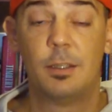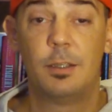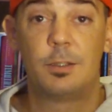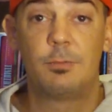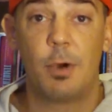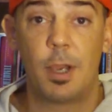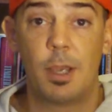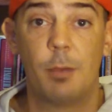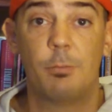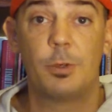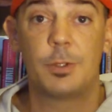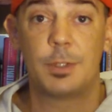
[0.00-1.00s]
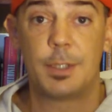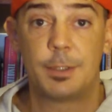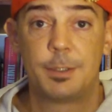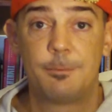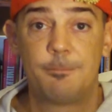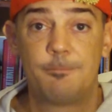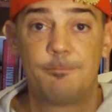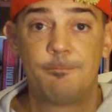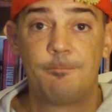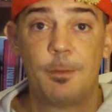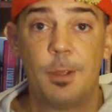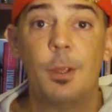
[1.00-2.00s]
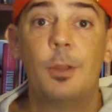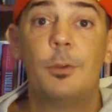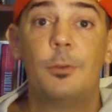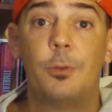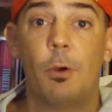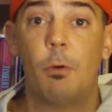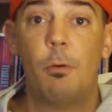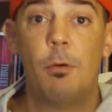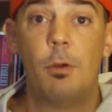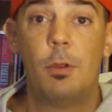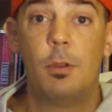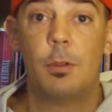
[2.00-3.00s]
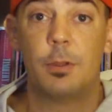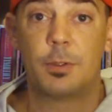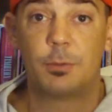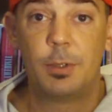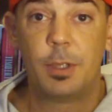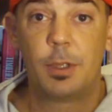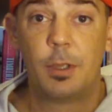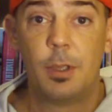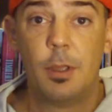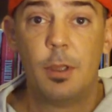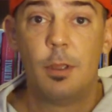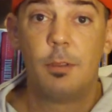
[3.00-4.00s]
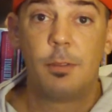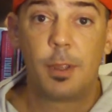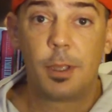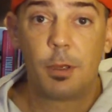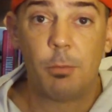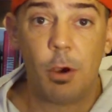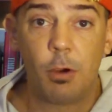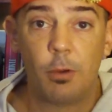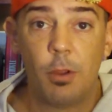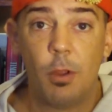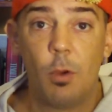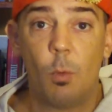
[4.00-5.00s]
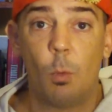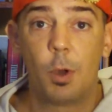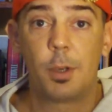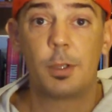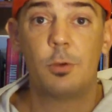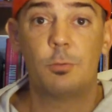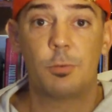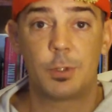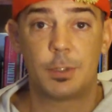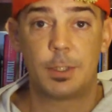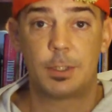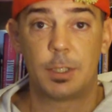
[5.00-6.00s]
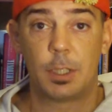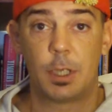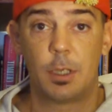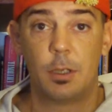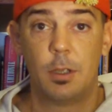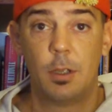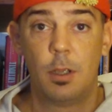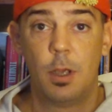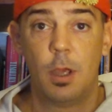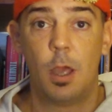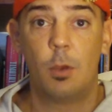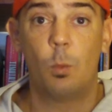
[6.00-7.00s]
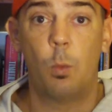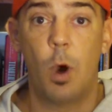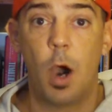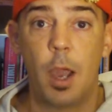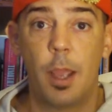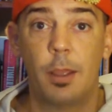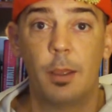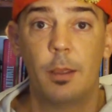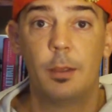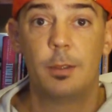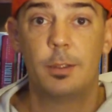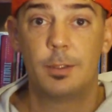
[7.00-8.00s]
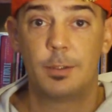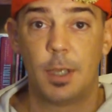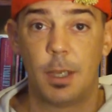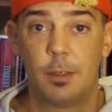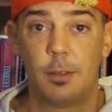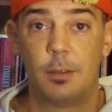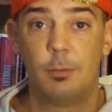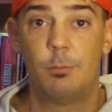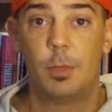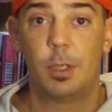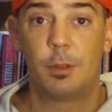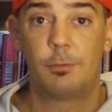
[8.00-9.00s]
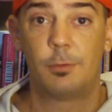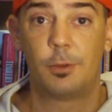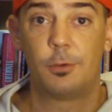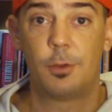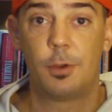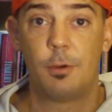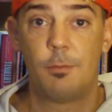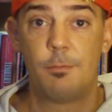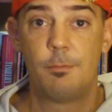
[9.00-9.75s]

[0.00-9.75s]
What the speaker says: is why I persist. So, this week, think about, what are you persisting in? And why is that meaningful to you?